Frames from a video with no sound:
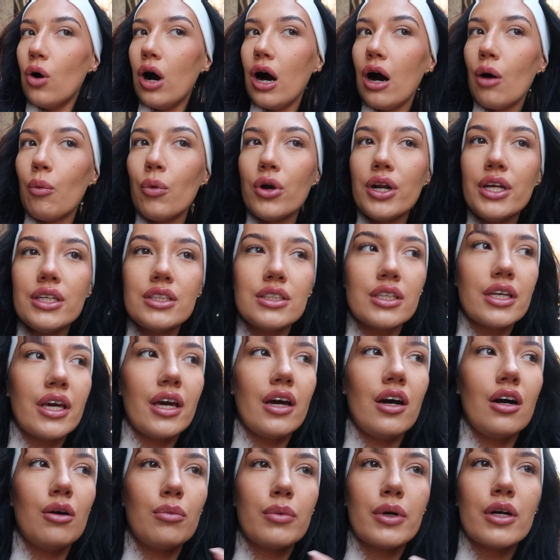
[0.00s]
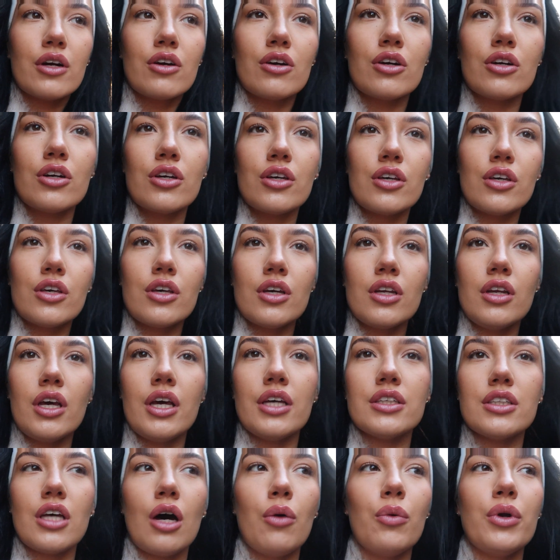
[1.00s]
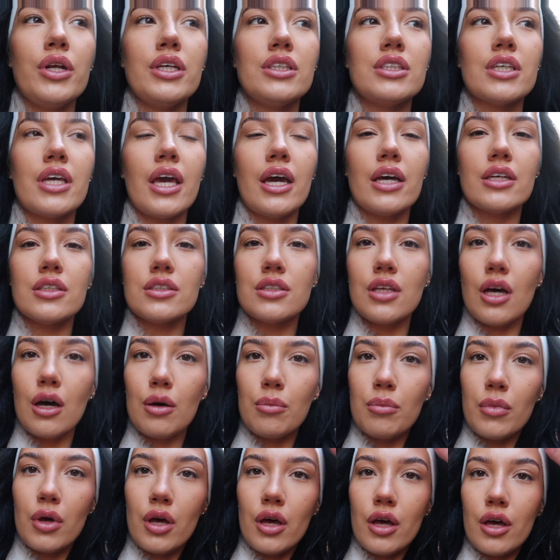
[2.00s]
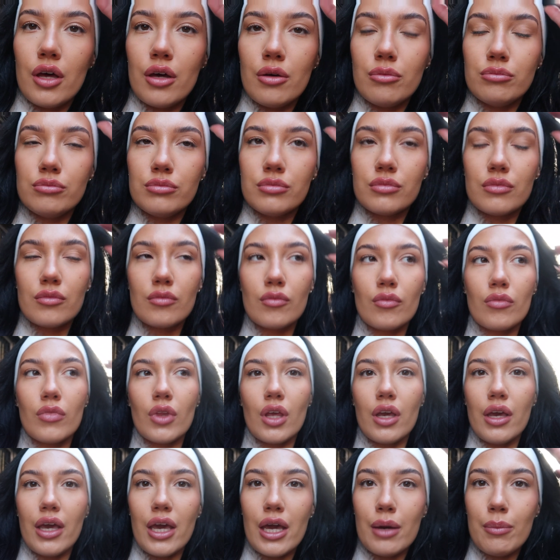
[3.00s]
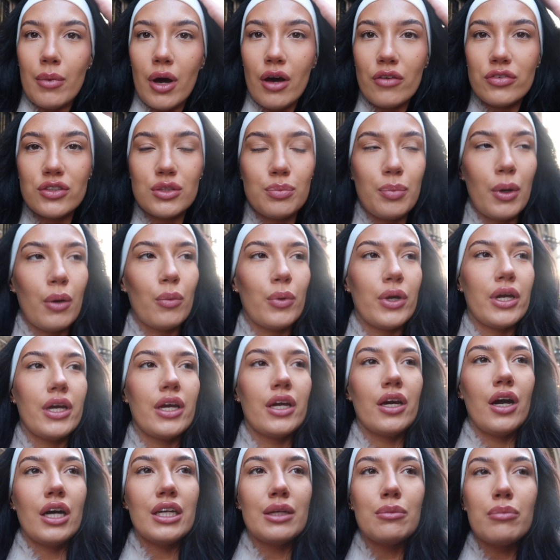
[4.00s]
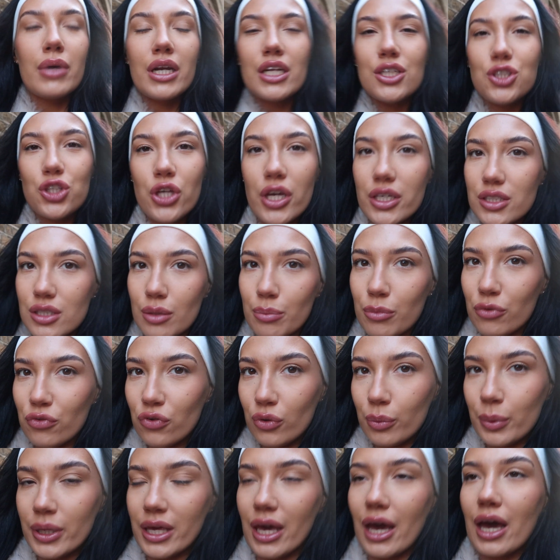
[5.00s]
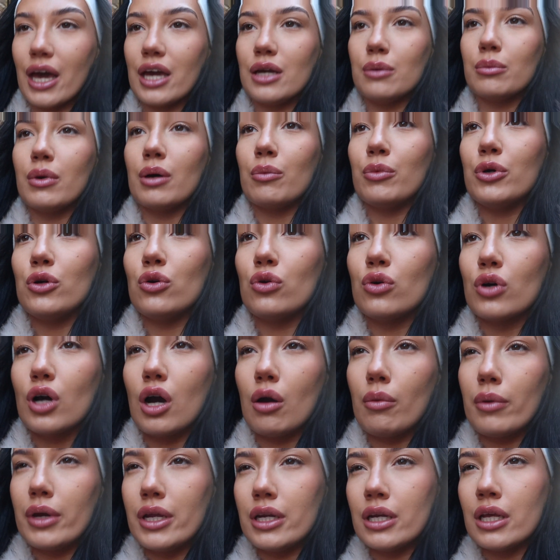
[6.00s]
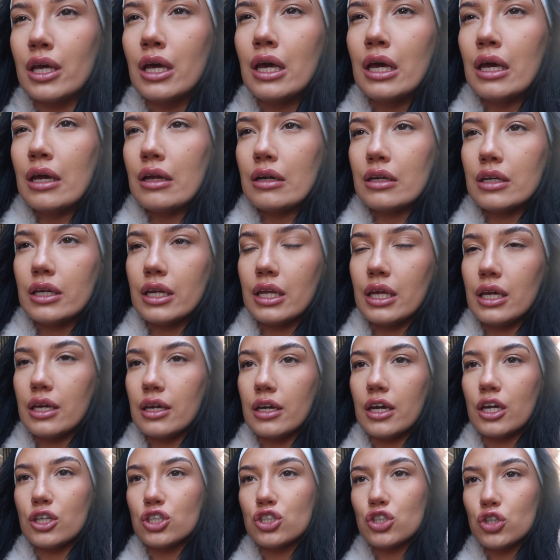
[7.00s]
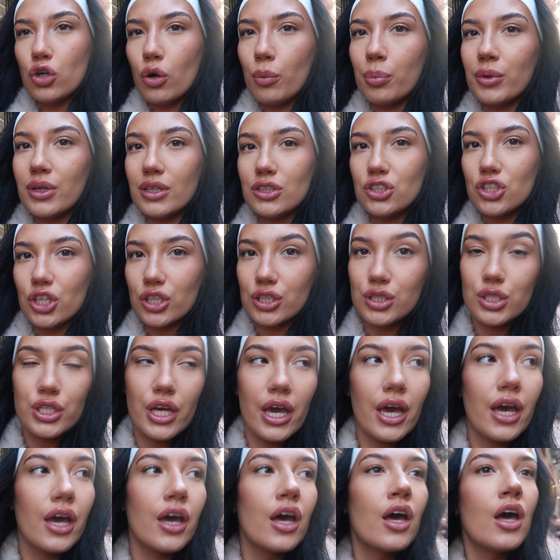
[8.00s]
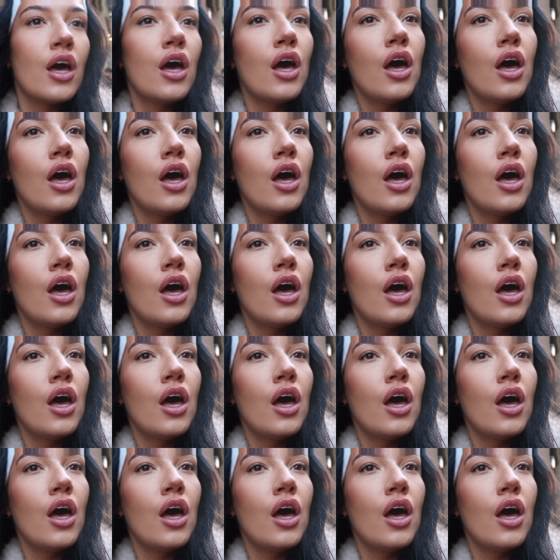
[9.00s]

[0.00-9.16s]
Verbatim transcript: I wanted to get, oh my goodness, I wanted to get some um, earmuffs, but we're, I didn't manage to get some before we came, and we're not going near a shop just yet.